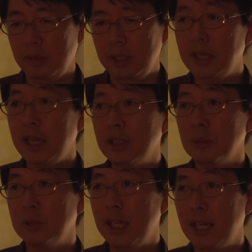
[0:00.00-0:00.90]
in case
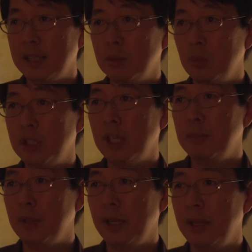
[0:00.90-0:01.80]
of jazz, which I
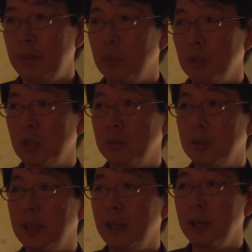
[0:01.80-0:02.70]
play most of the
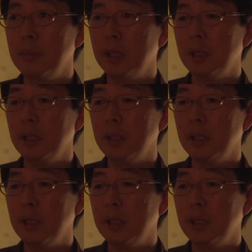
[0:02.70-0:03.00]
time,